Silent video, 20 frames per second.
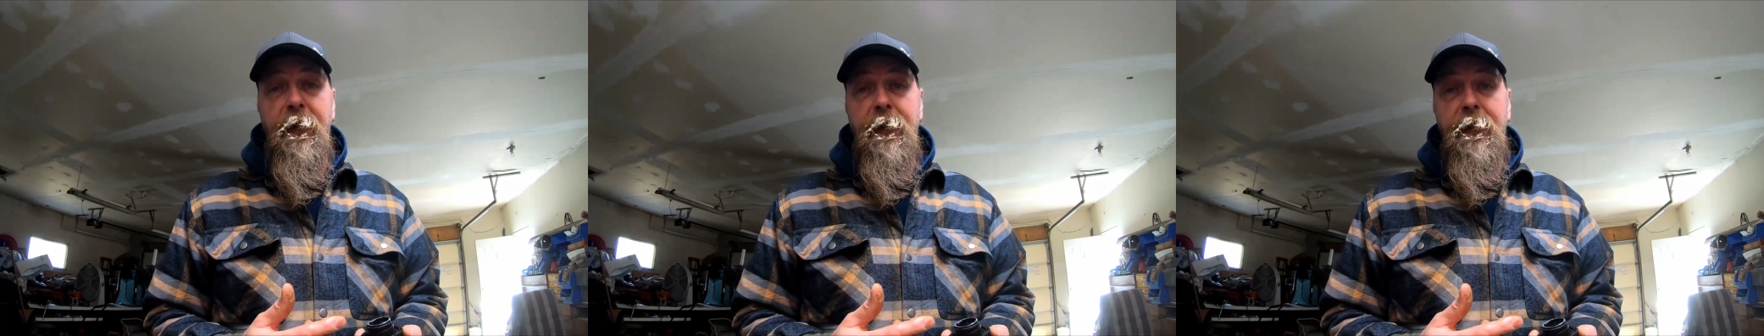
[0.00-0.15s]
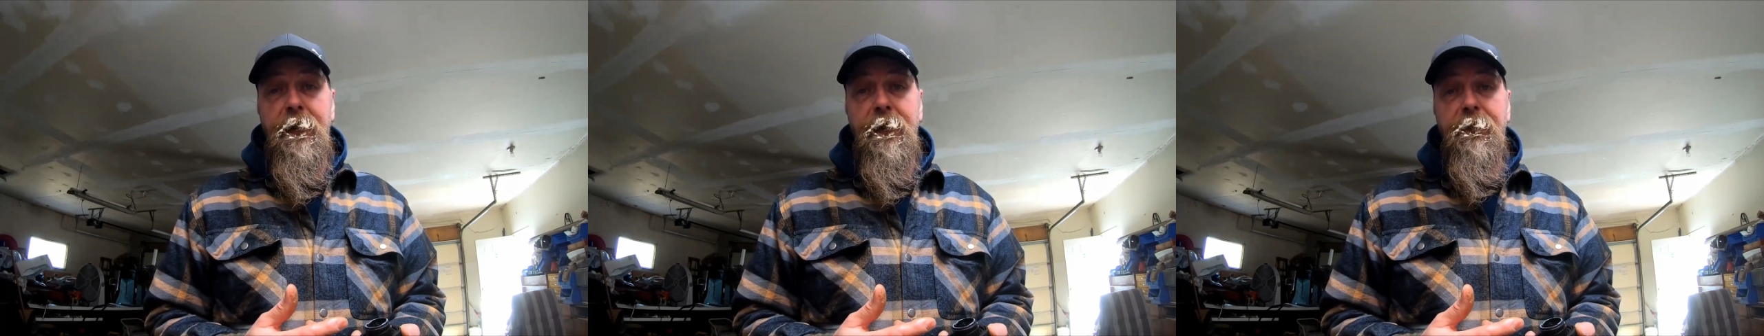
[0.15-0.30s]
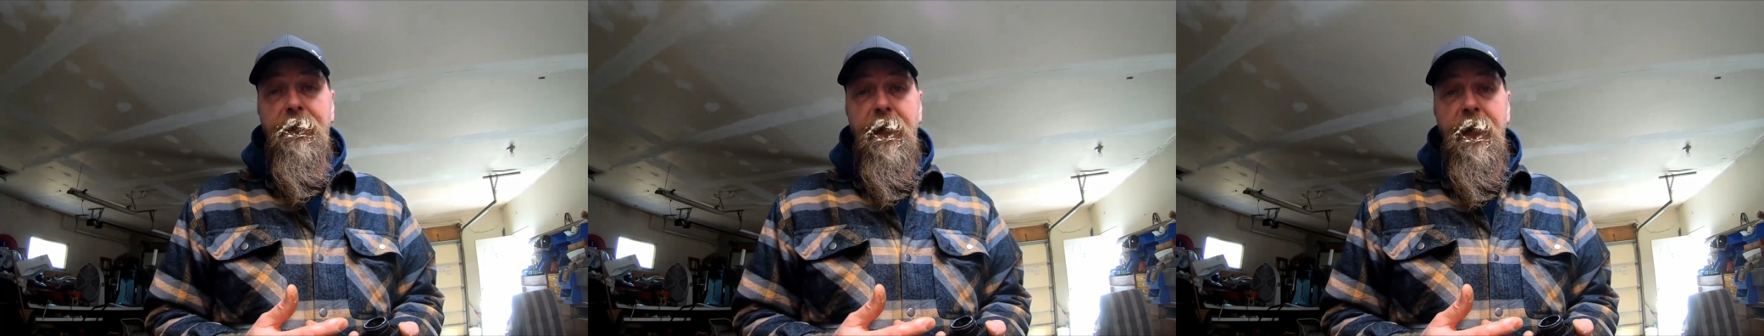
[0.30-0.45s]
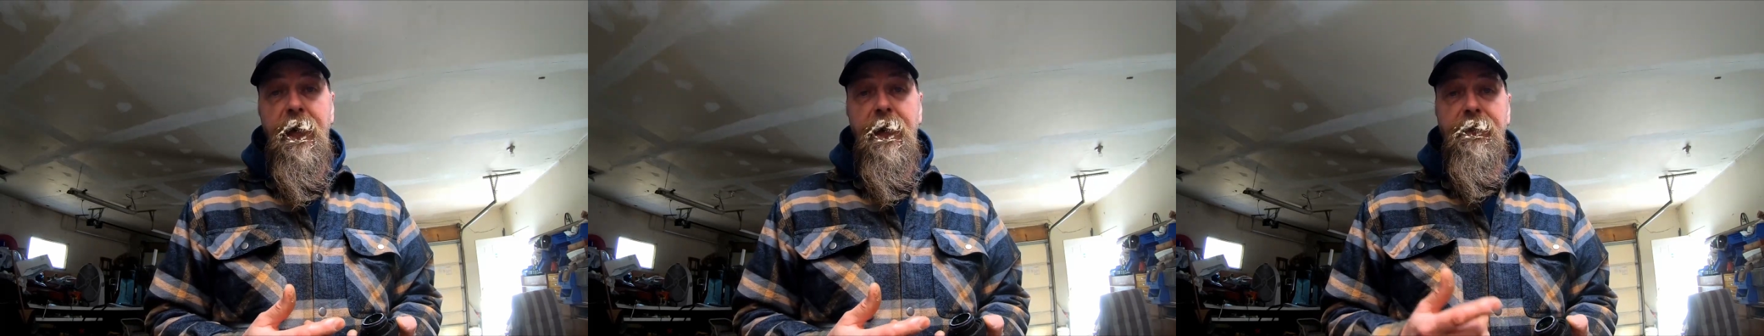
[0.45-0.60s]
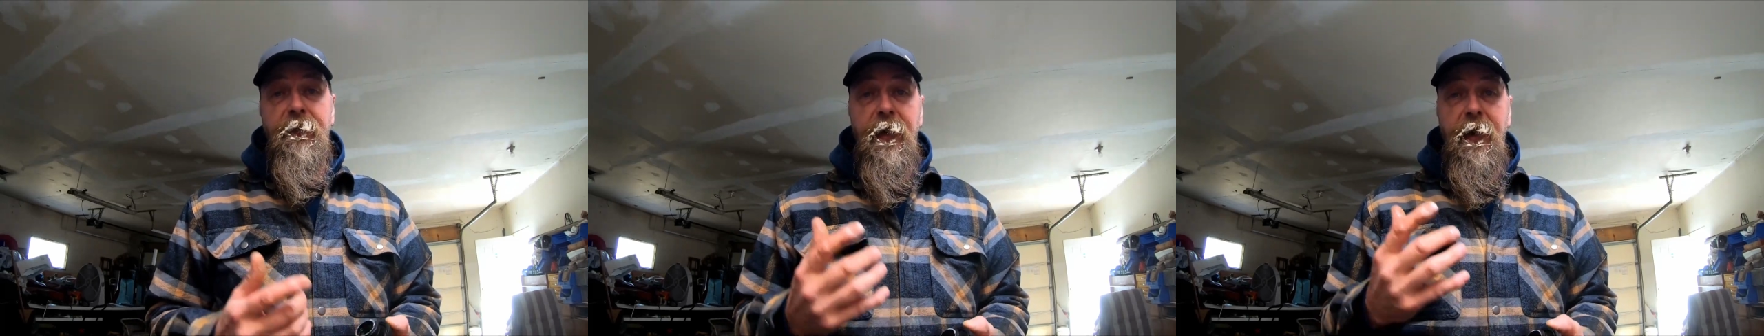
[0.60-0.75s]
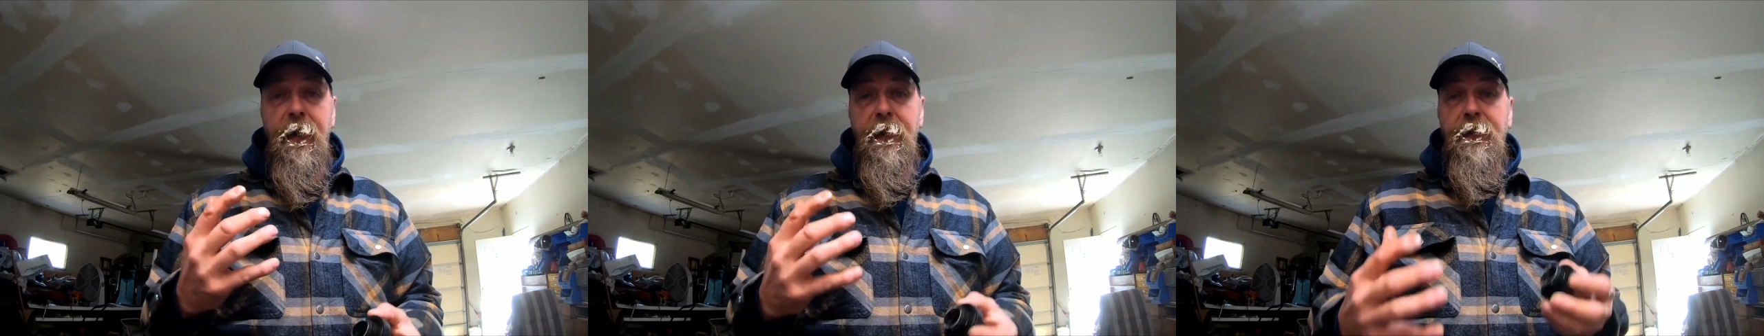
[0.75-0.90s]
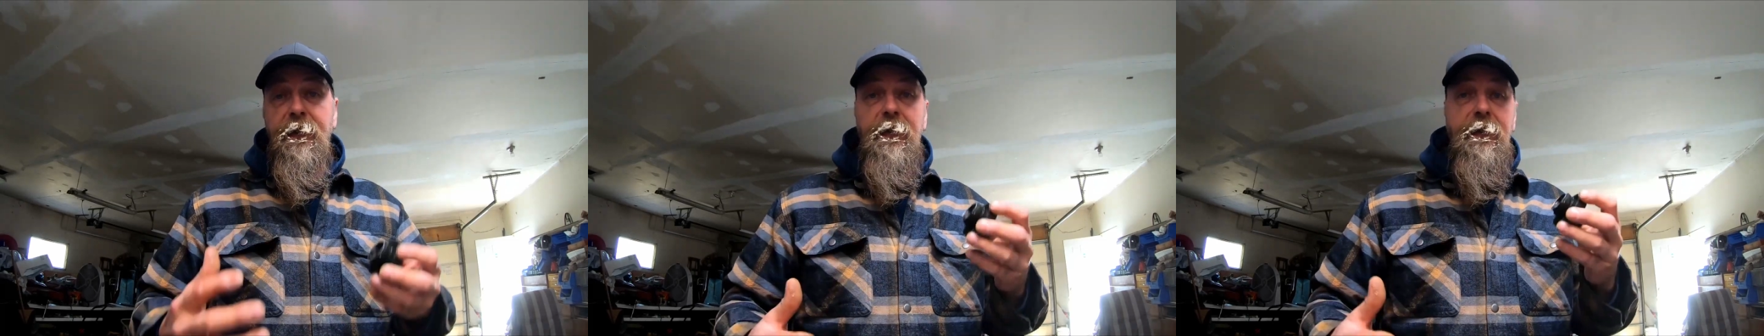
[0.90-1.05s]
85,
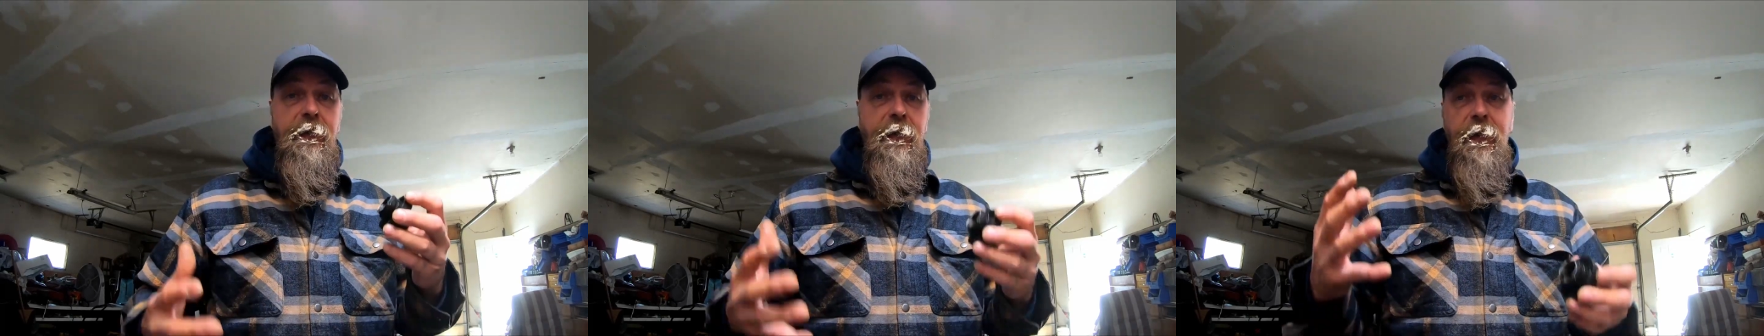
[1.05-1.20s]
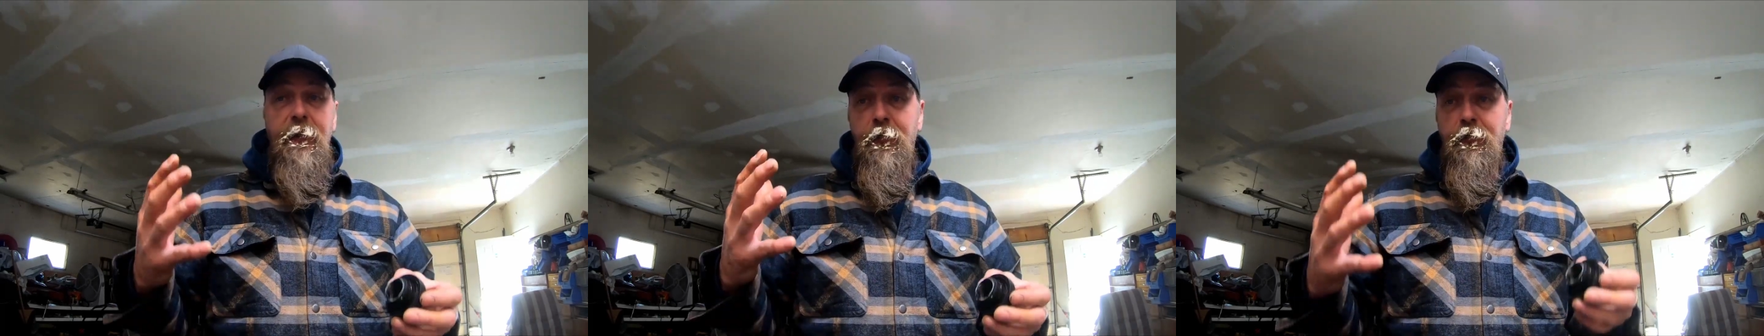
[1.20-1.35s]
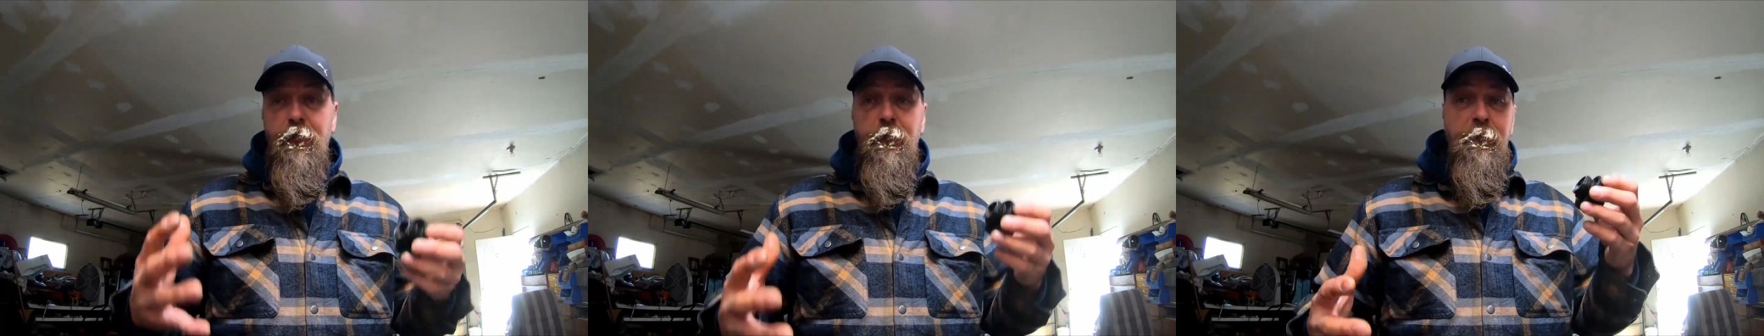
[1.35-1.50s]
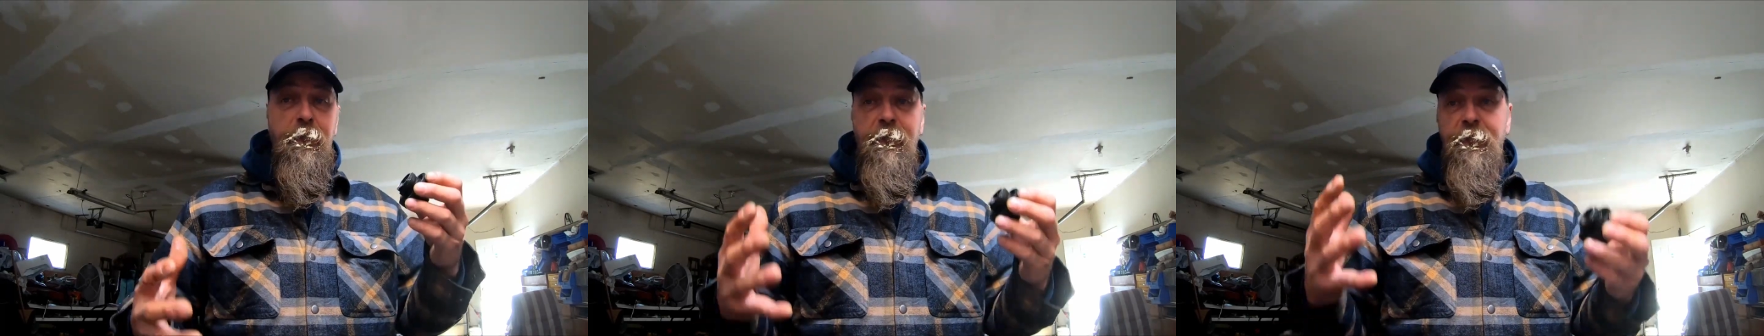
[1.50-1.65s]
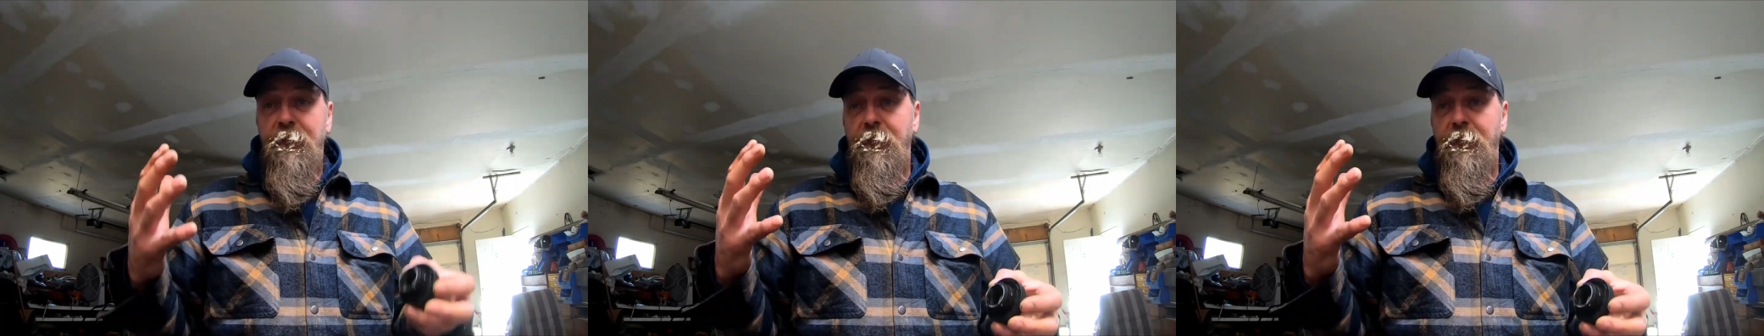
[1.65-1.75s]
90-ish